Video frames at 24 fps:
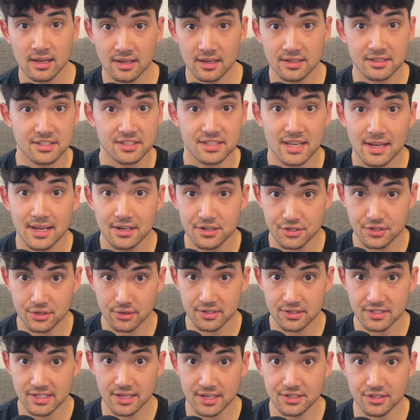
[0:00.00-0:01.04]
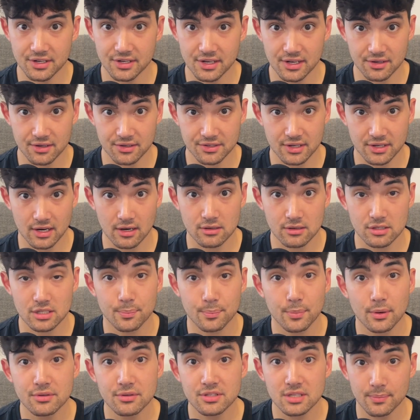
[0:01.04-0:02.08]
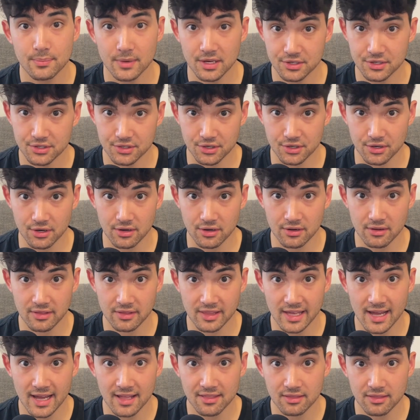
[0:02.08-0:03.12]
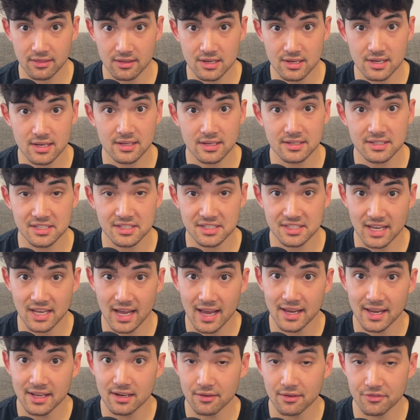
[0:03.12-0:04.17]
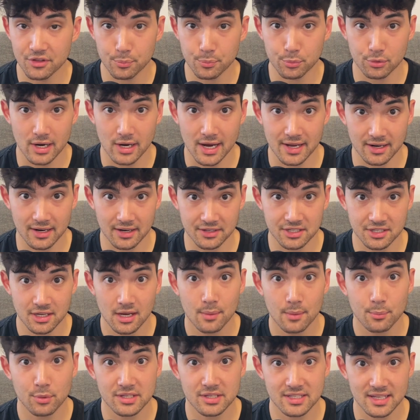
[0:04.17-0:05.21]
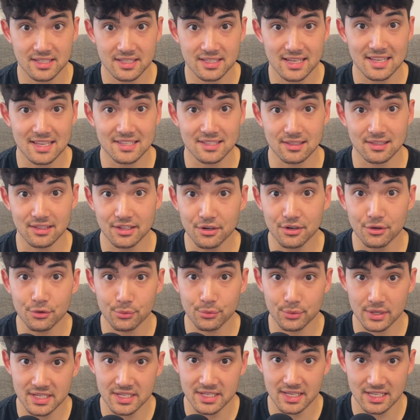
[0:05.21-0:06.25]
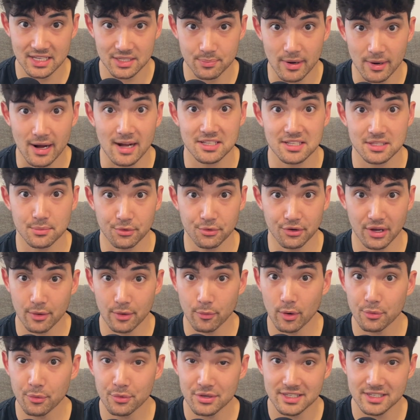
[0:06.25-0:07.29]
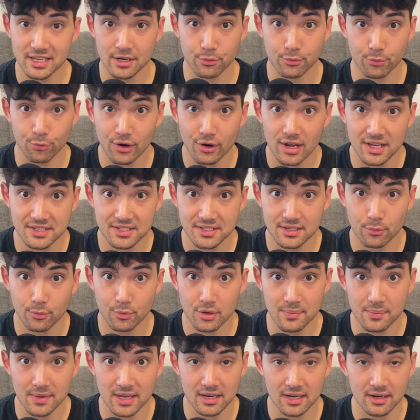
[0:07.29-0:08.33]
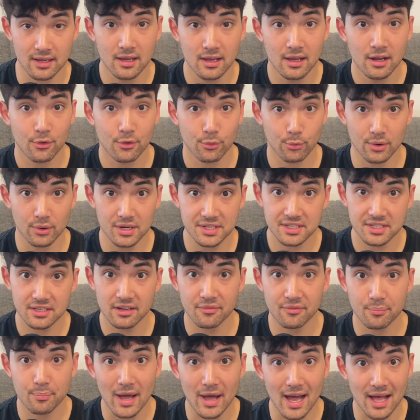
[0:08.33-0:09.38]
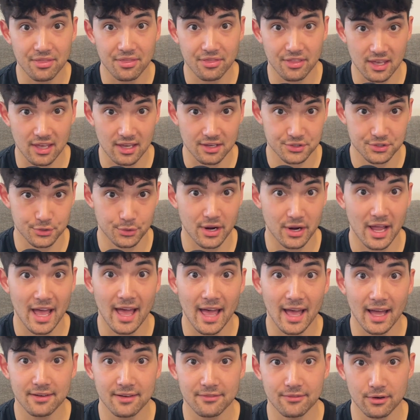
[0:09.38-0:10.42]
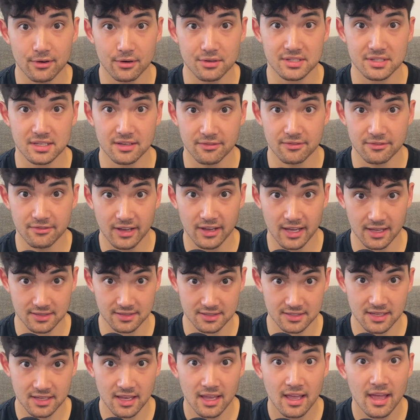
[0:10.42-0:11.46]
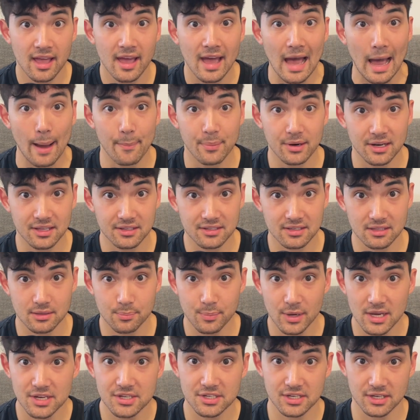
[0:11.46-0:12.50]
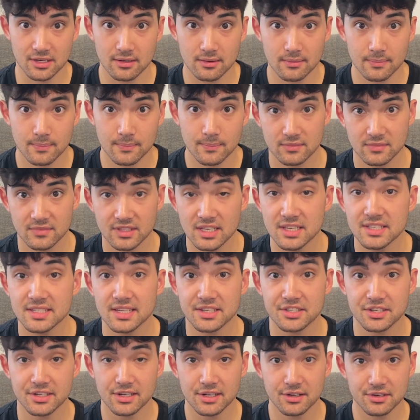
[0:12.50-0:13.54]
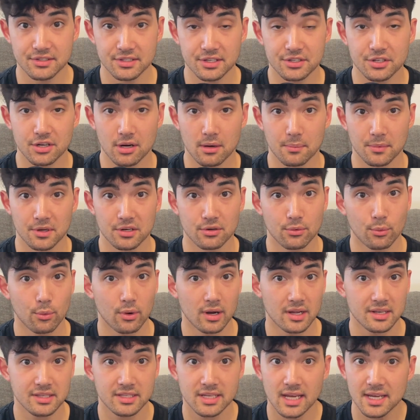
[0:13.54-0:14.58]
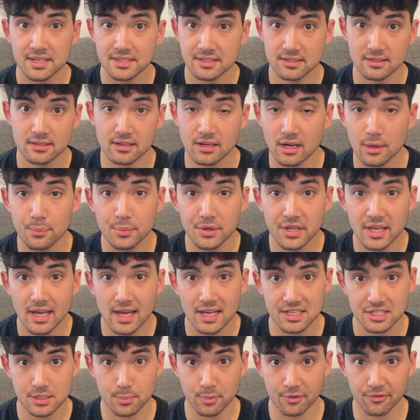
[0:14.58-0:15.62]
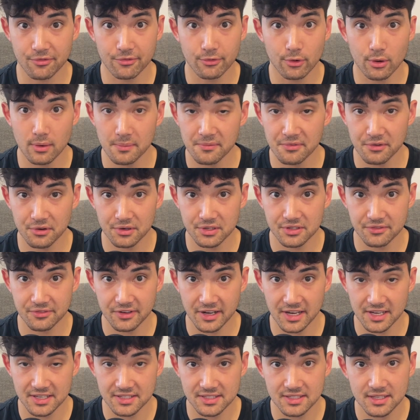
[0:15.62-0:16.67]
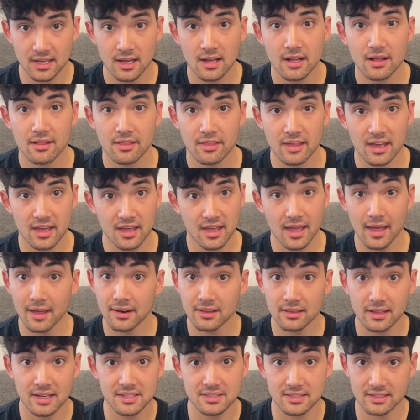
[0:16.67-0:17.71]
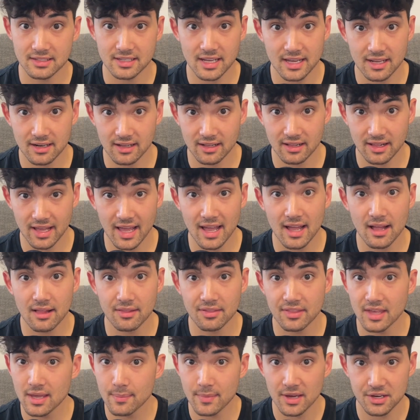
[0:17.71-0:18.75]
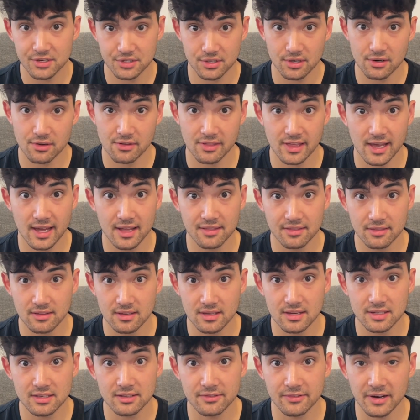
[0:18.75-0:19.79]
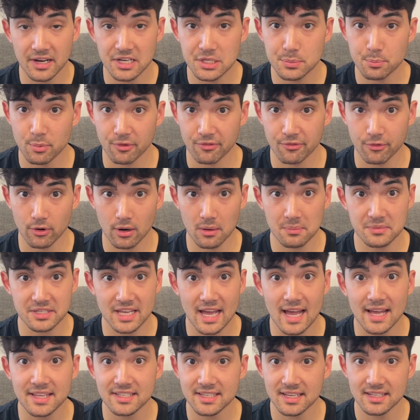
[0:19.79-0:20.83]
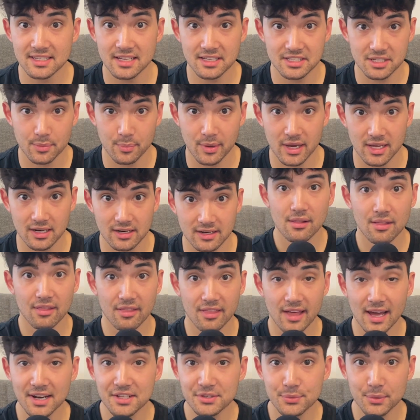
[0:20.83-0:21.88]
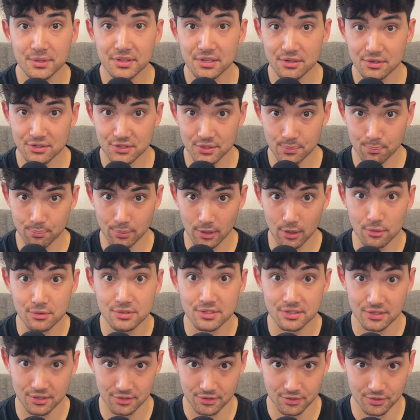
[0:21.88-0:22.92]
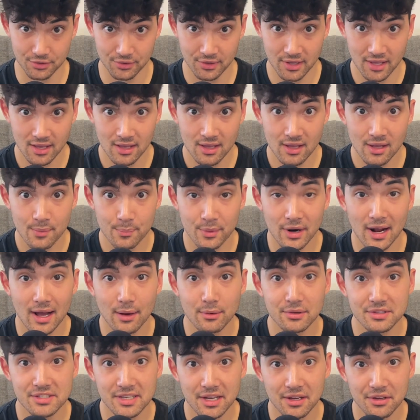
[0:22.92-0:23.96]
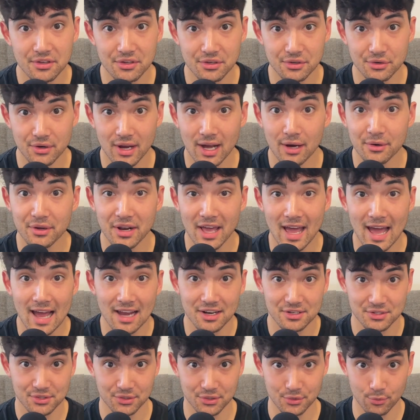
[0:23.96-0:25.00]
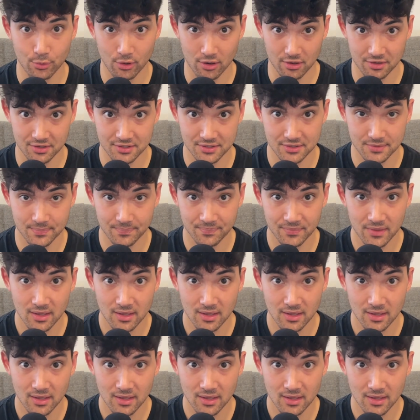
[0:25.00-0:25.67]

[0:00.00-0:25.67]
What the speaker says: Design assurance engineers are supposed to make sure that the design of the product presents as little risk as possible. And when we say risk, we mean risk of bad things or adverse events happening to the patient. These engineers determine what tests the company has to perform for a device, they analyze the data, and they make sure that the device performs as anticipated. That is what they're supposed to do. But I will tell you how it actually works.